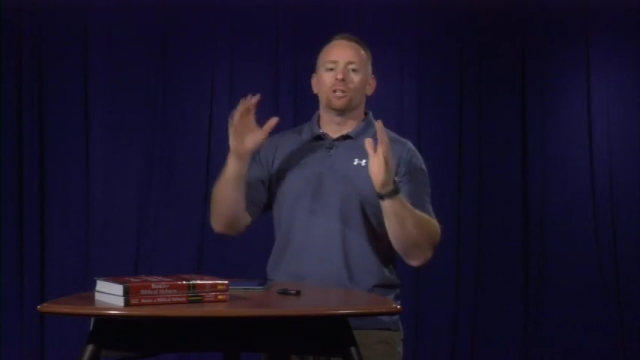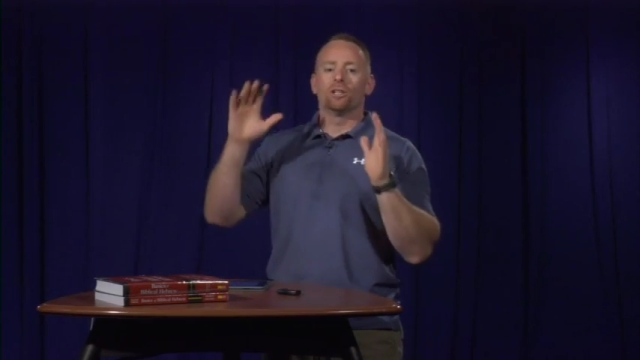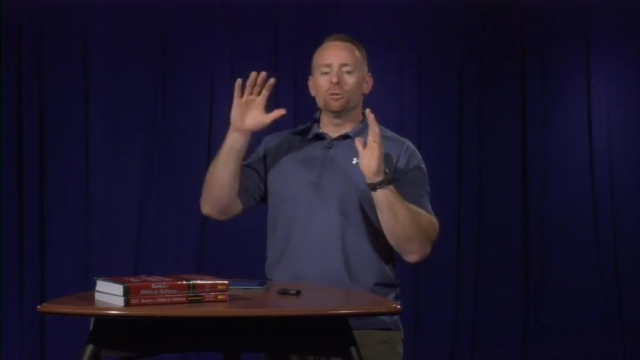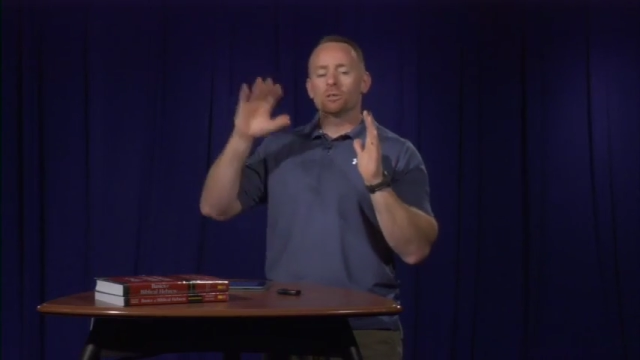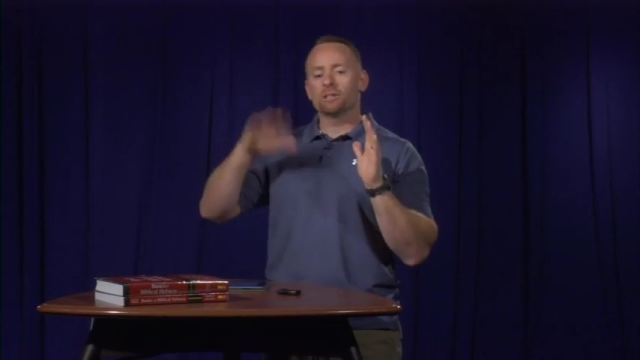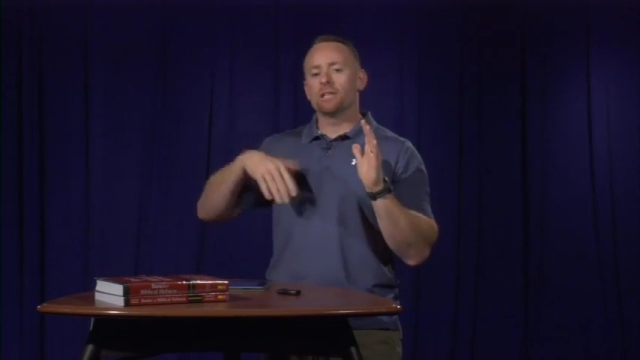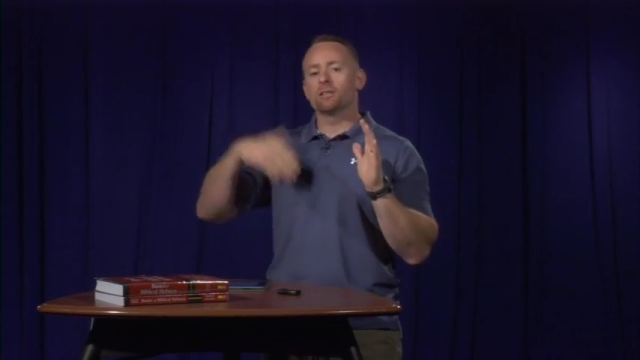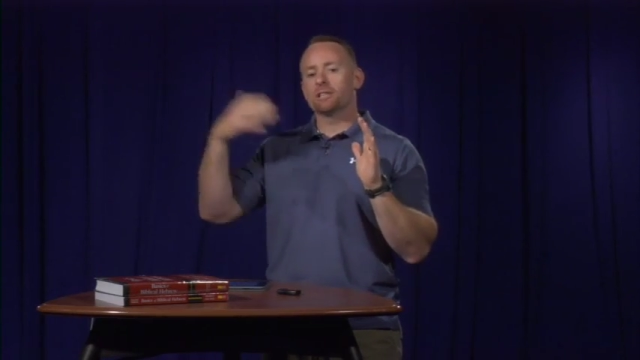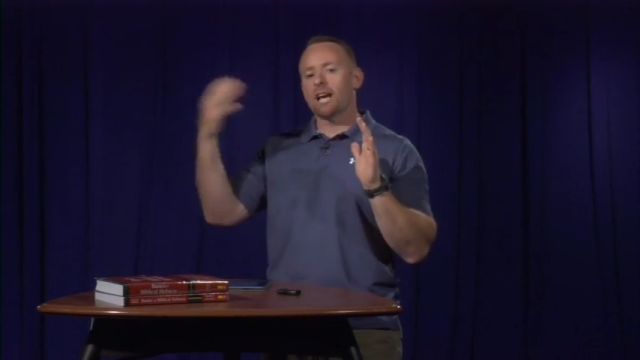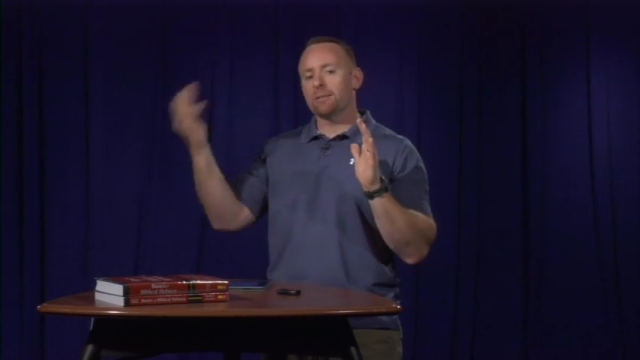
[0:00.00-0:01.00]
you will see
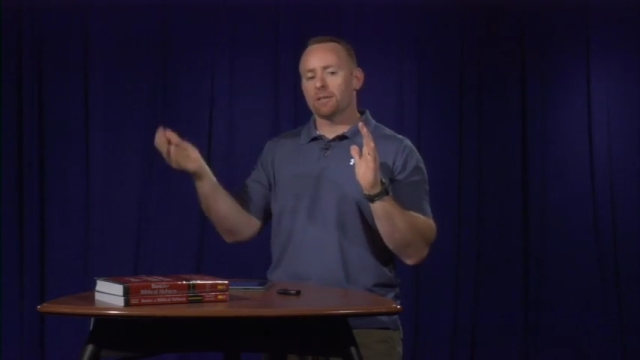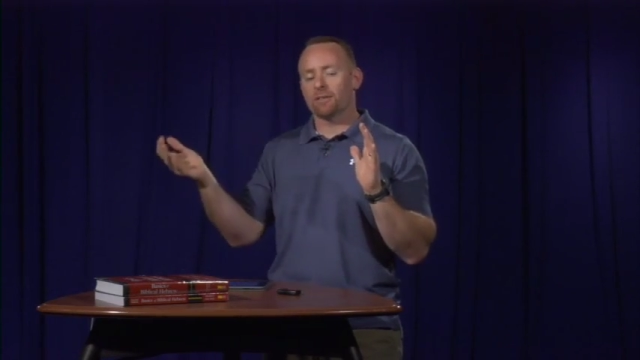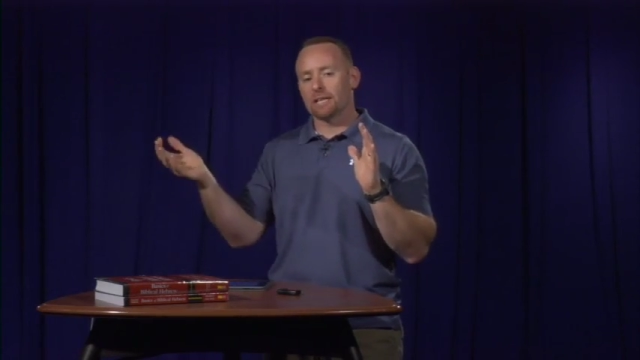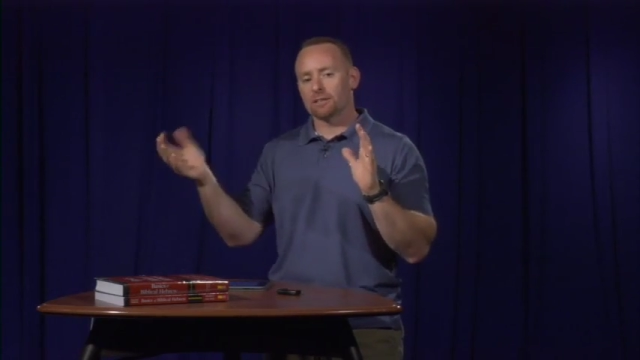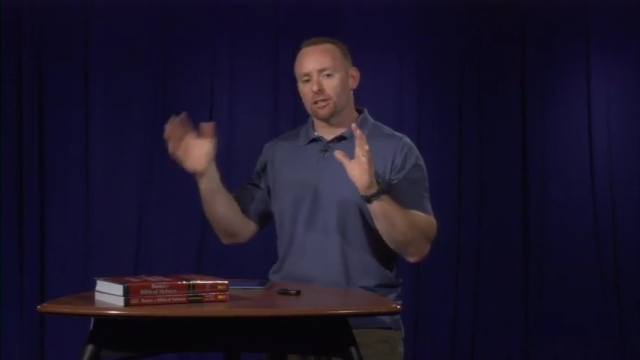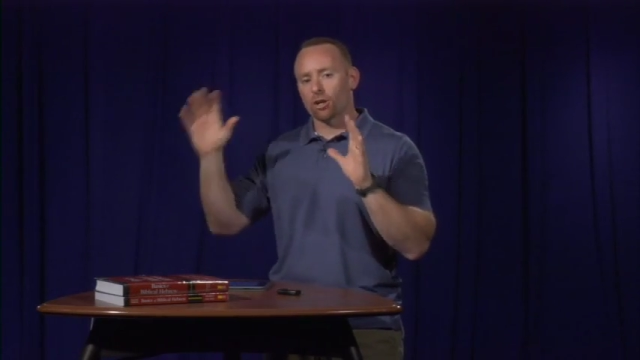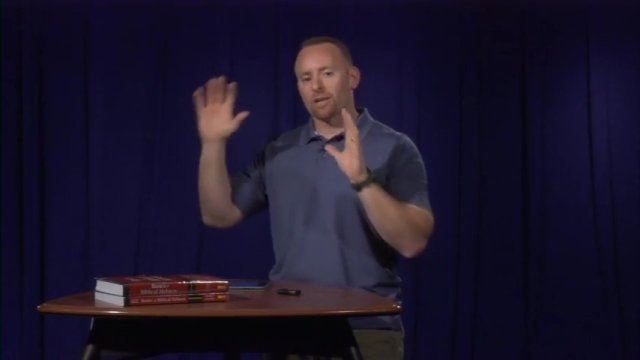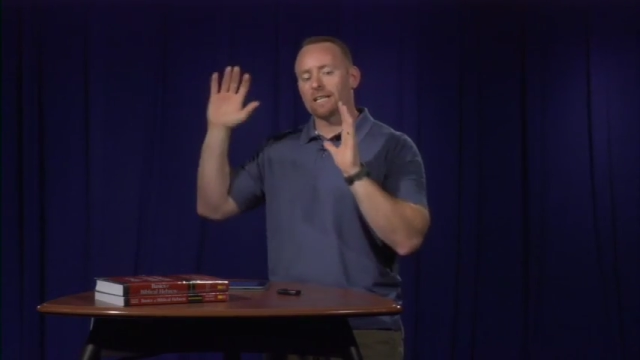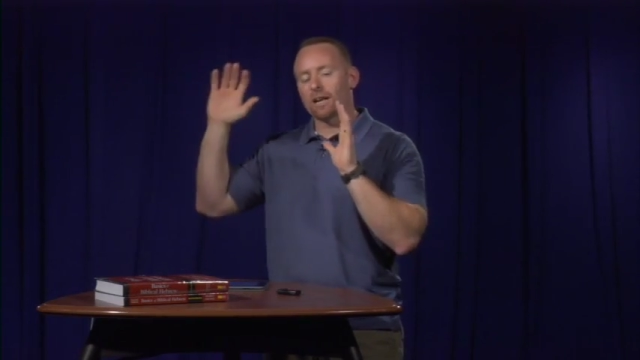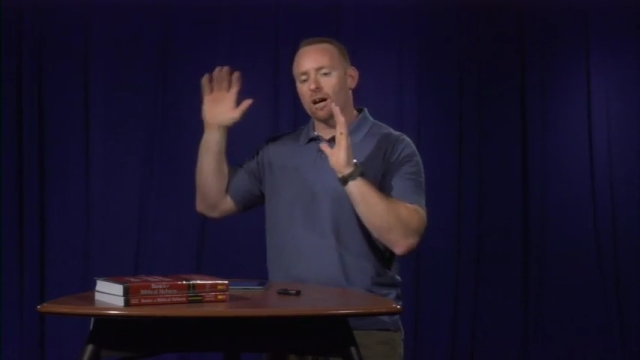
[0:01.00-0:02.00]
those types of things
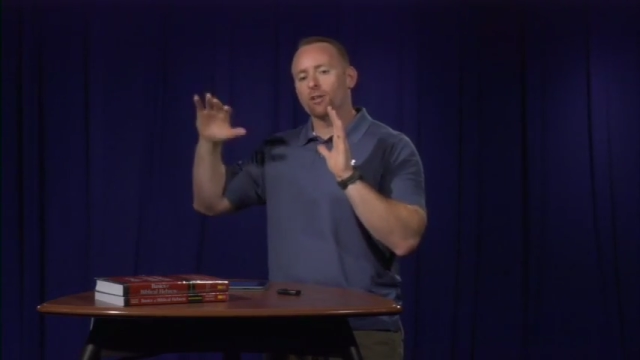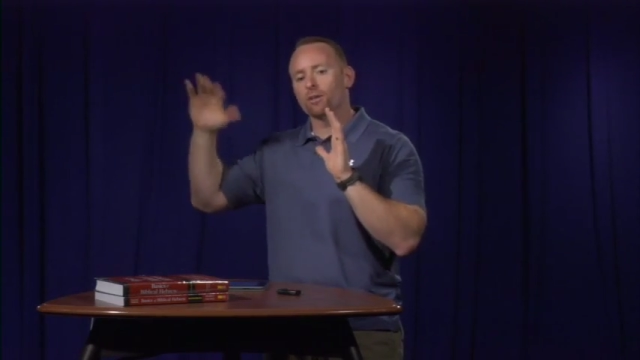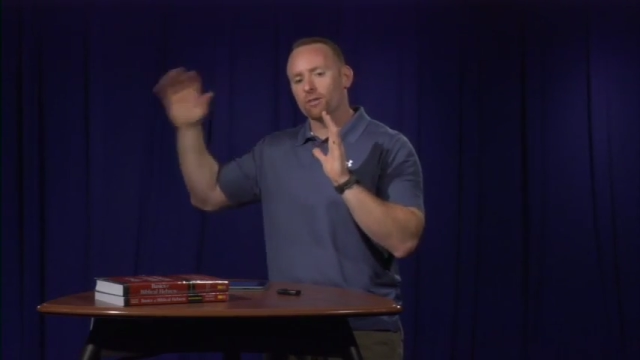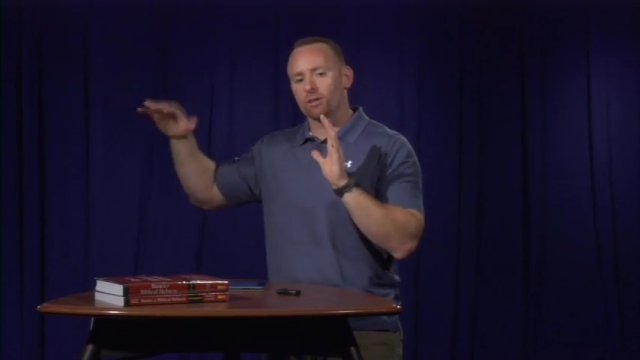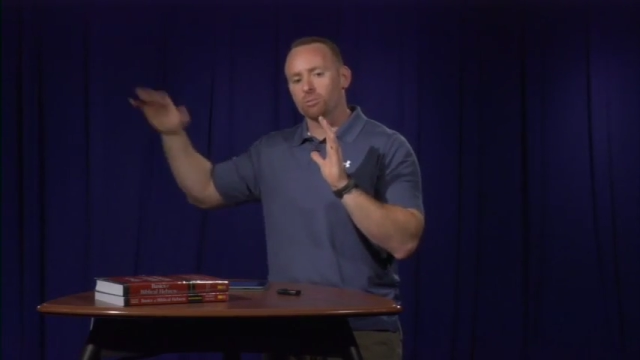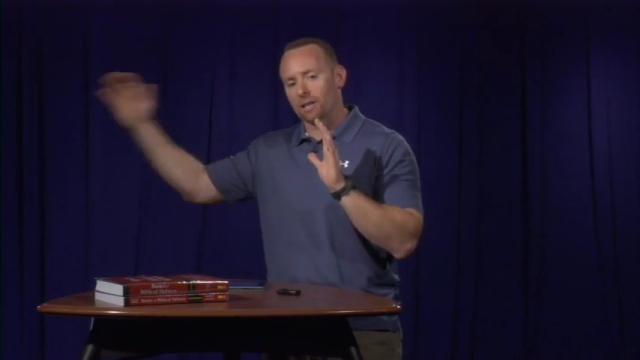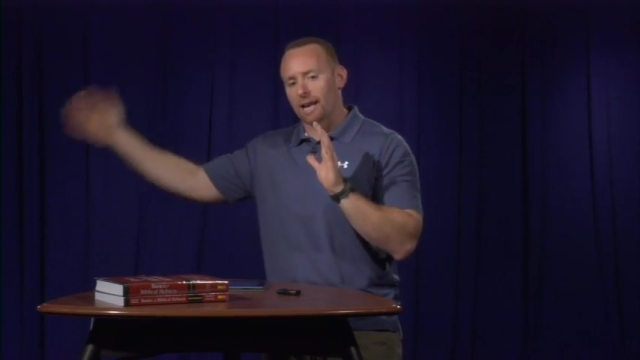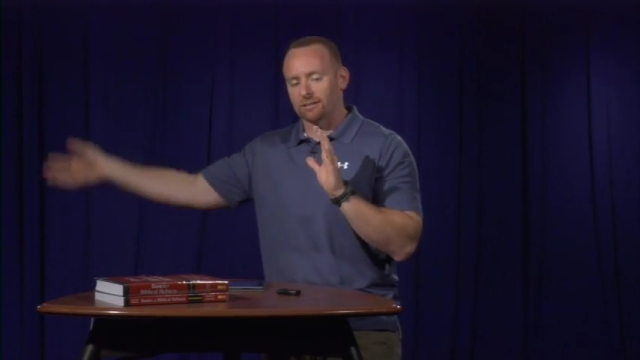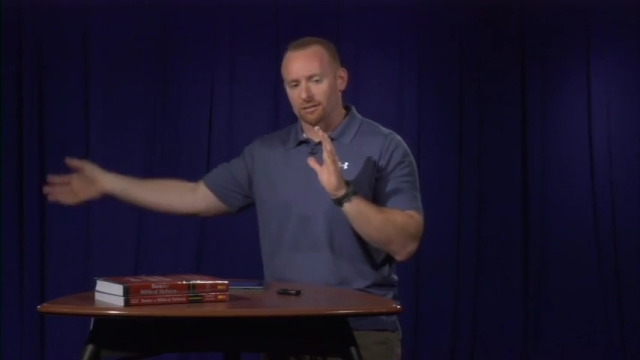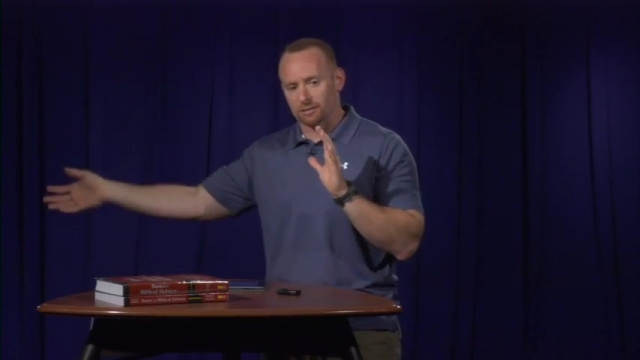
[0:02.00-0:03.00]
occurring in other verb
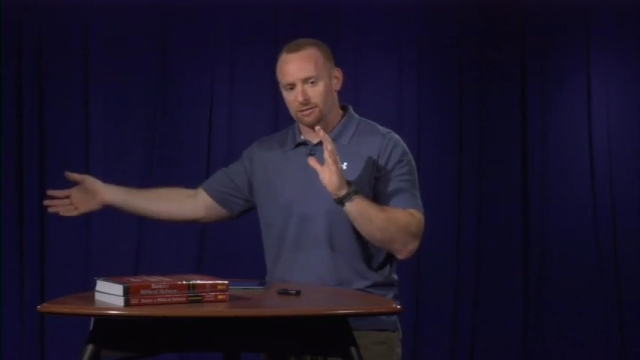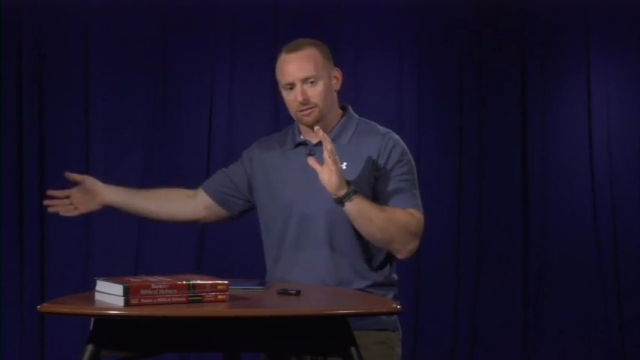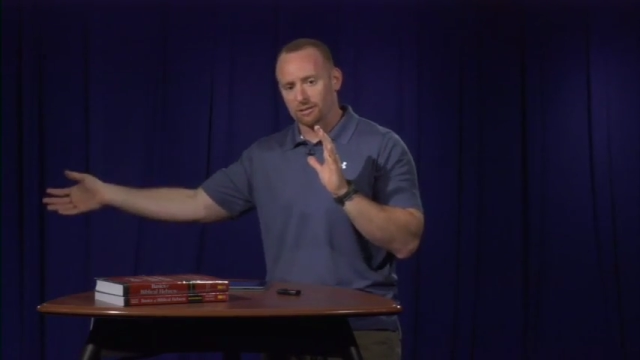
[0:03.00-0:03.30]
classes,